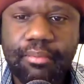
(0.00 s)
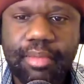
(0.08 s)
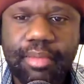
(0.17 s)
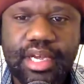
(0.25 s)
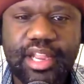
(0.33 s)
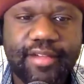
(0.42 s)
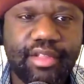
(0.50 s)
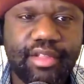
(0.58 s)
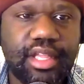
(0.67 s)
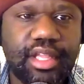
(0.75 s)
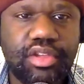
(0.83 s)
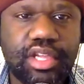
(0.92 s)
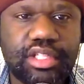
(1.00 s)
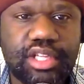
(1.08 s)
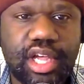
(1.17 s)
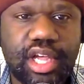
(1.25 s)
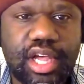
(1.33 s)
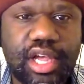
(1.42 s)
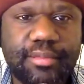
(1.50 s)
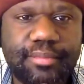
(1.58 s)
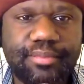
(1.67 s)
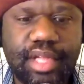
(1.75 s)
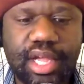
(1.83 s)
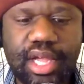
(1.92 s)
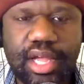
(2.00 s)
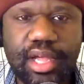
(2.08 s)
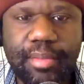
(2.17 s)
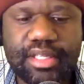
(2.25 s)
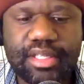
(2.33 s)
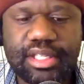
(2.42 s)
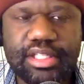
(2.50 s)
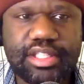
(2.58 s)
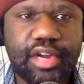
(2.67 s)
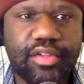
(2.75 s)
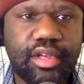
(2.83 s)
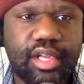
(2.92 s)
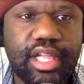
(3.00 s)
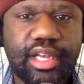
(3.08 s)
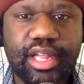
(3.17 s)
But definitely, you can um, uh, basically share the link.